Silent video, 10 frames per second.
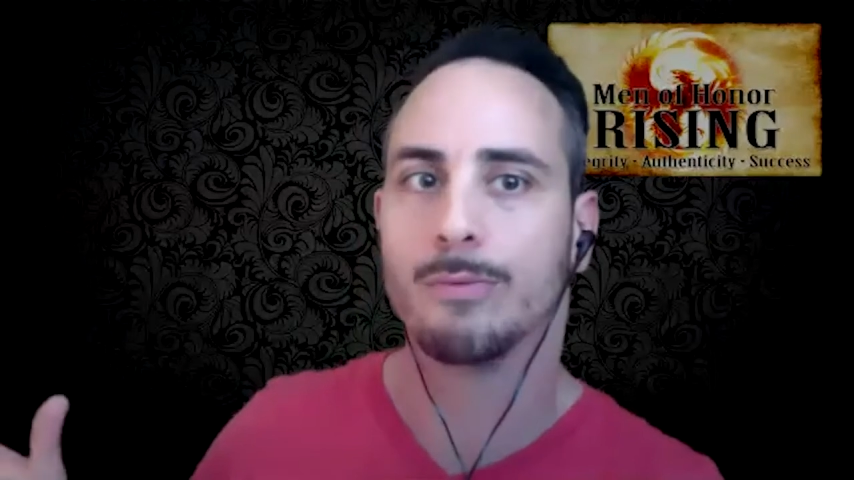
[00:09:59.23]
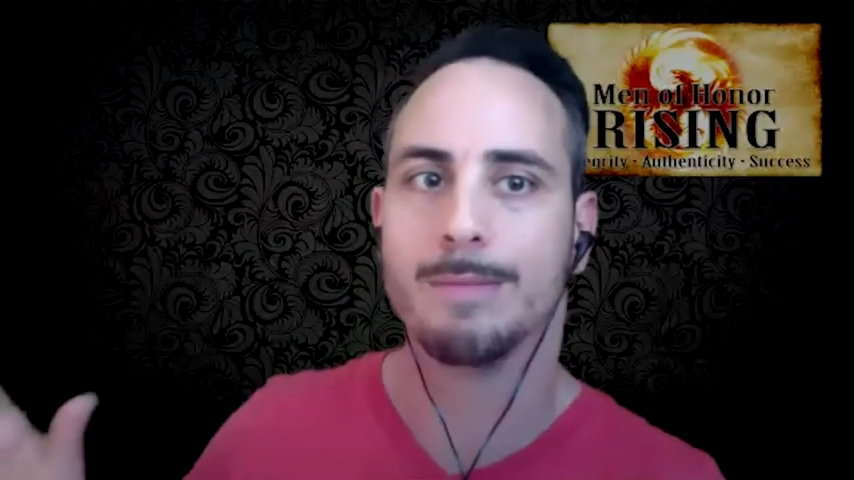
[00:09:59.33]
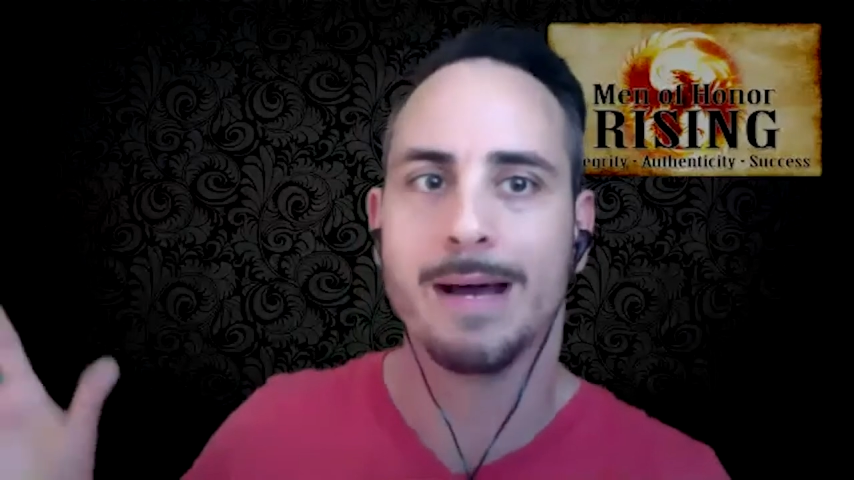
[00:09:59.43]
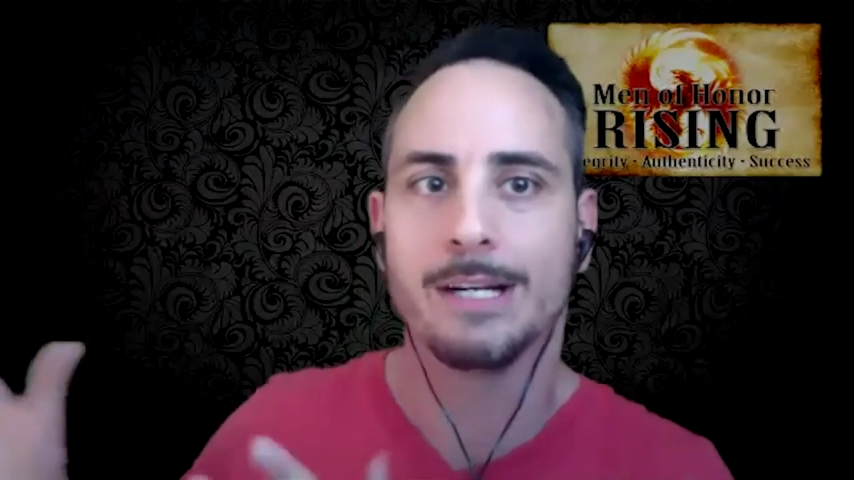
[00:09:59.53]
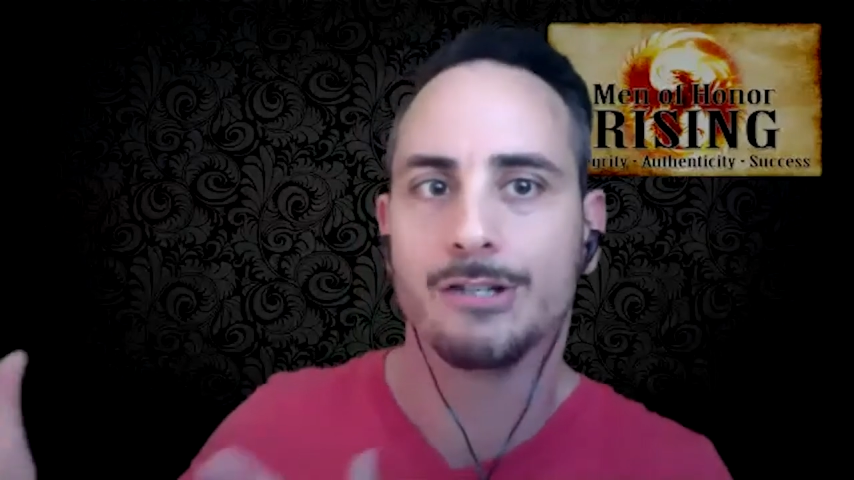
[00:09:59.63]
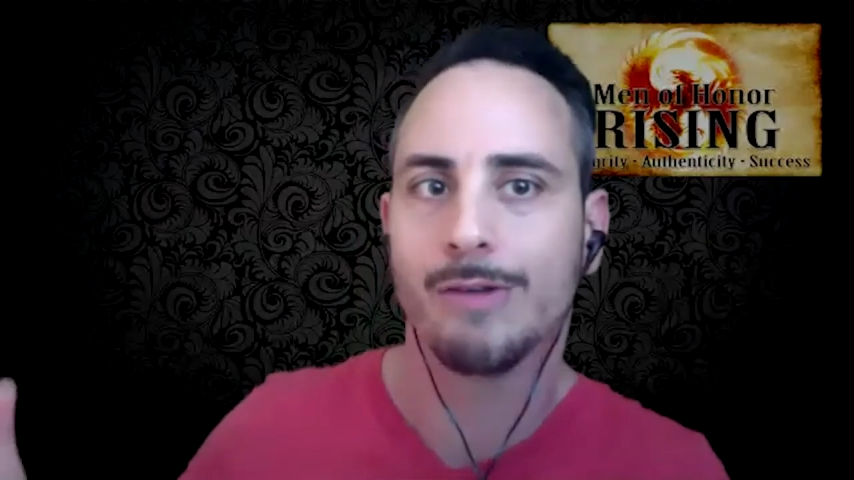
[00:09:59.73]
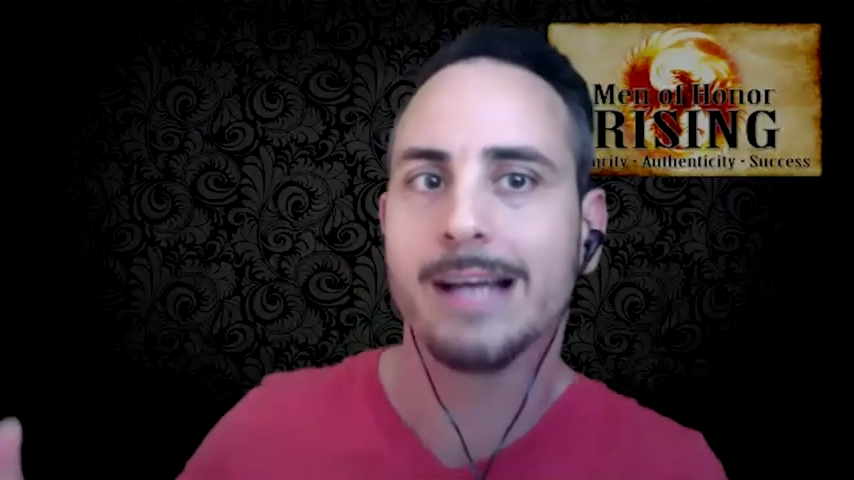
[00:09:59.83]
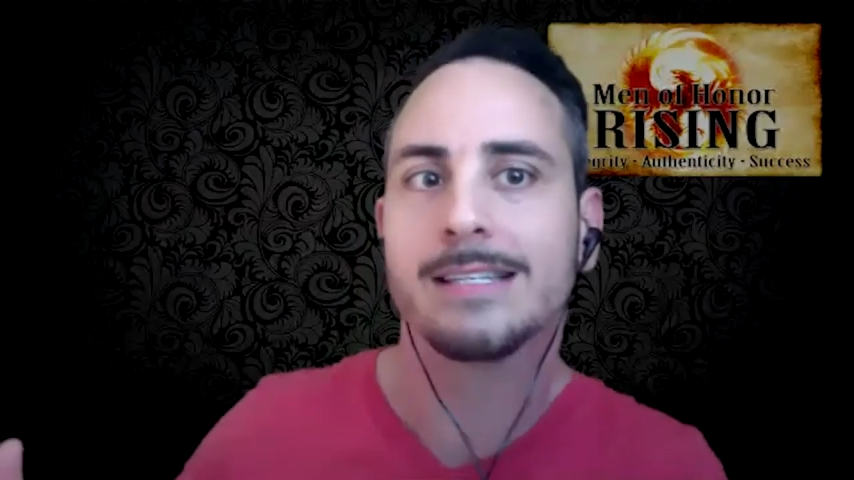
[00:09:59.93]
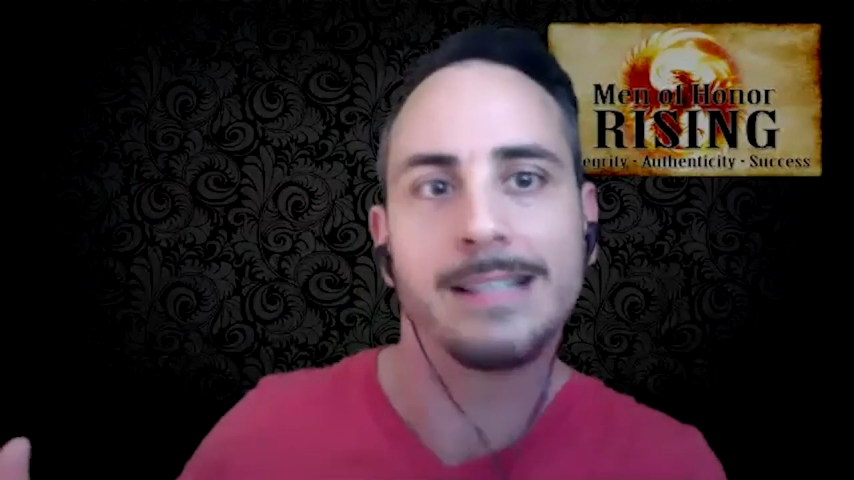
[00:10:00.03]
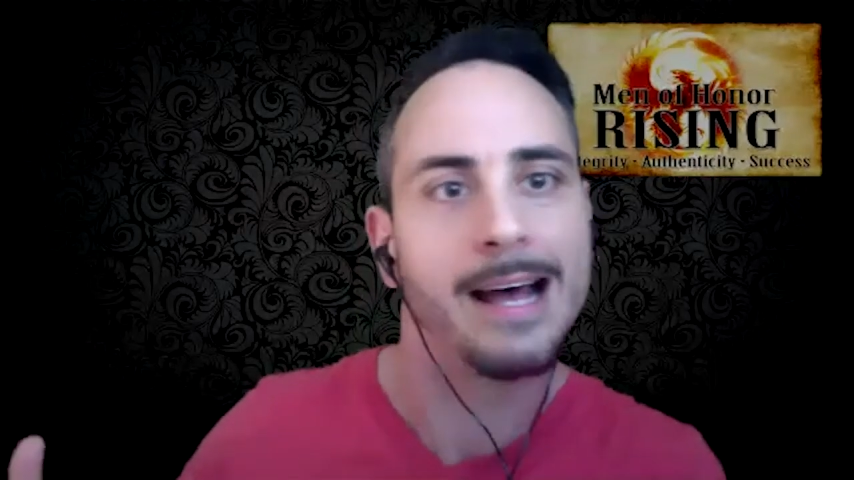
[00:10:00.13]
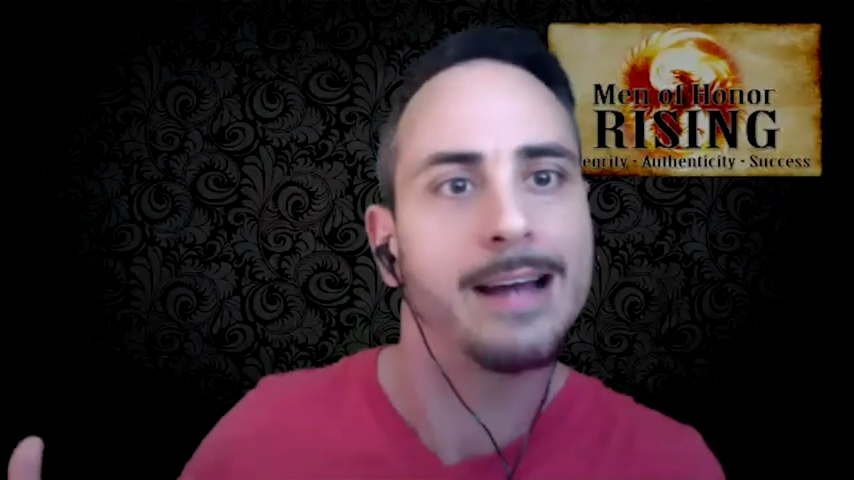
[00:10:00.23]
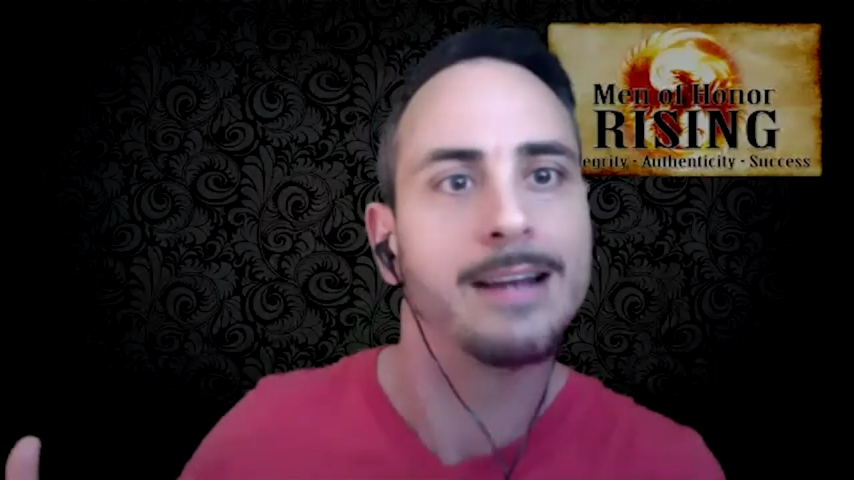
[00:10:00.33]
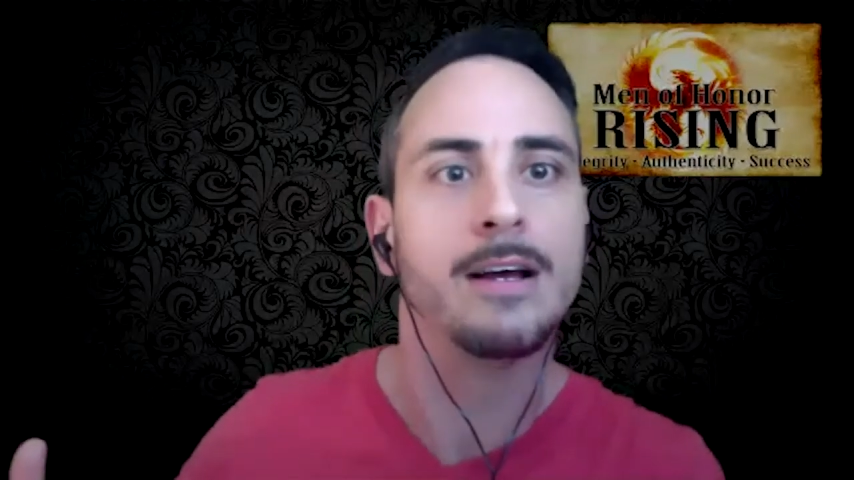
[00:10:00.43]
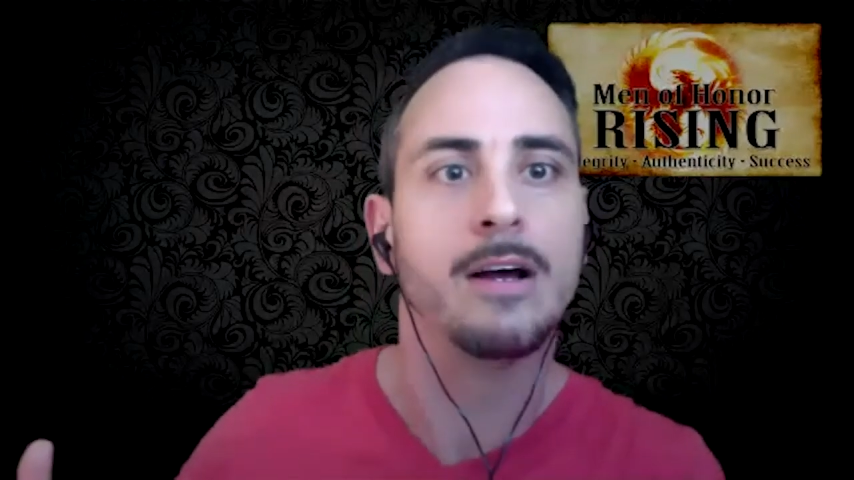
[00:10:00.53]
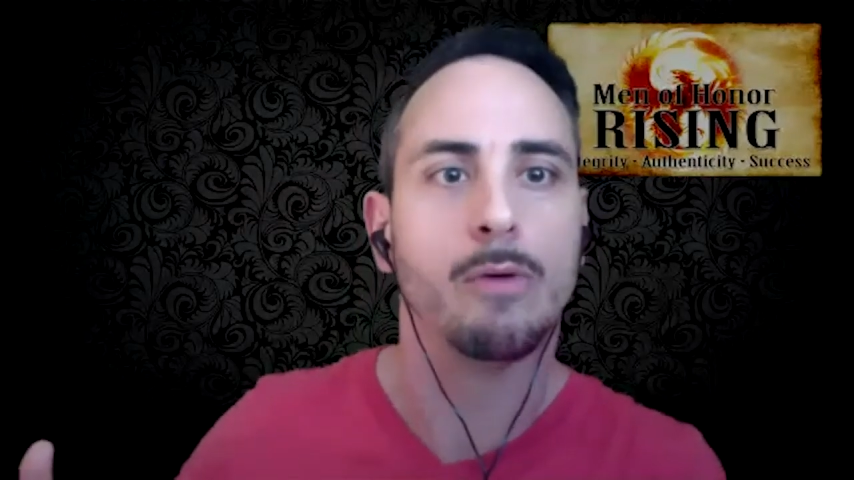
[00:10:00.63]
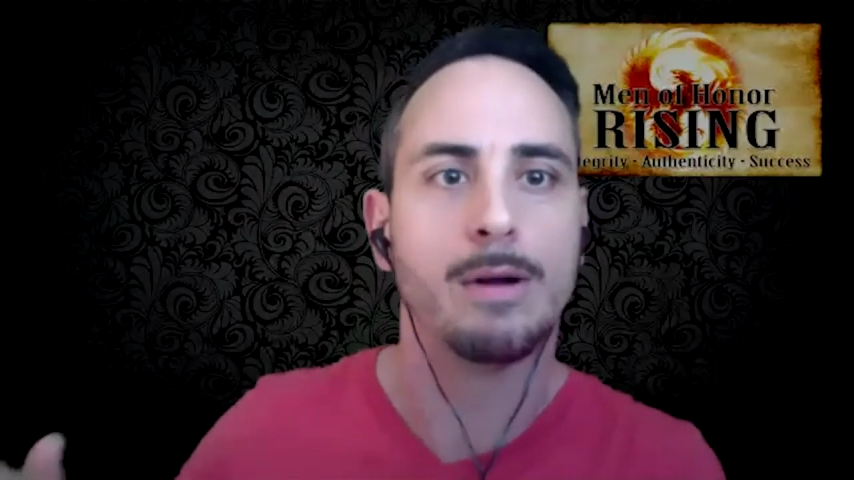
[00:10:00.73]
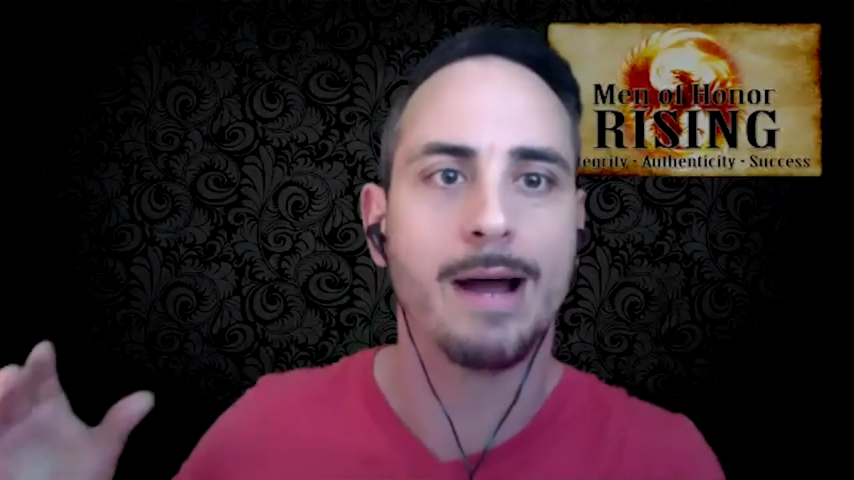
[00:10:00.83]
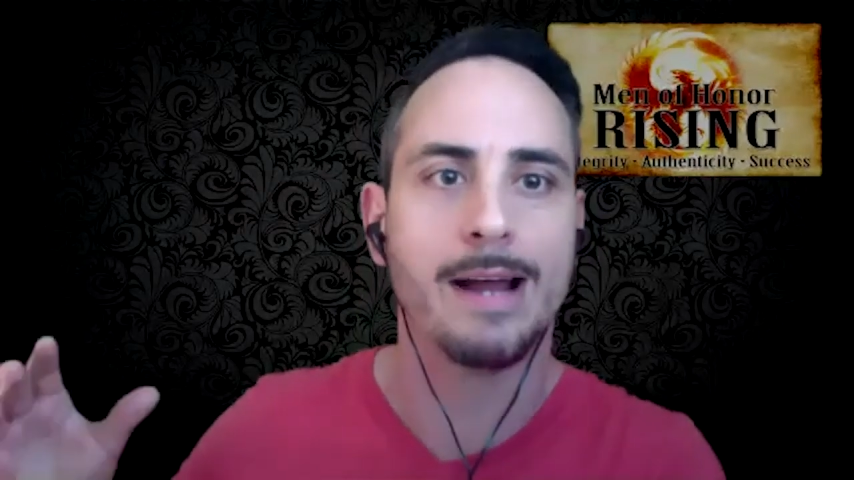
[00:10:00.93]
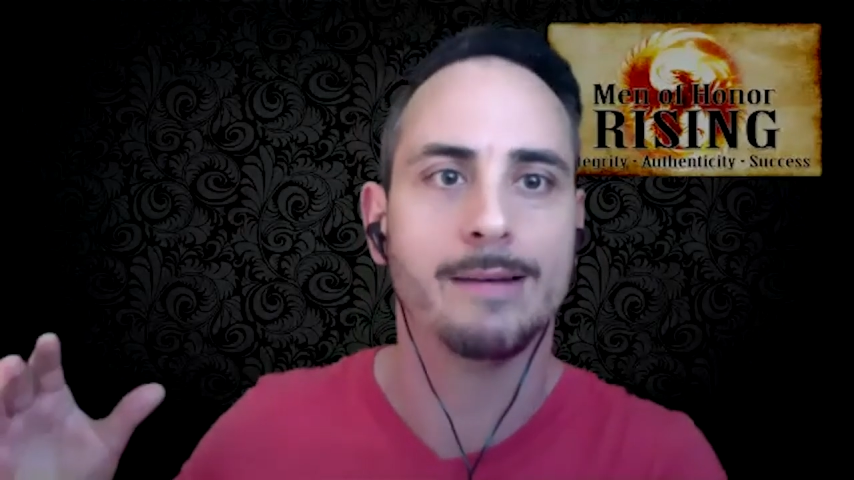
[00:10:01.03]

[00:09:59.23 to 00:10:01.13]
We might address that. We might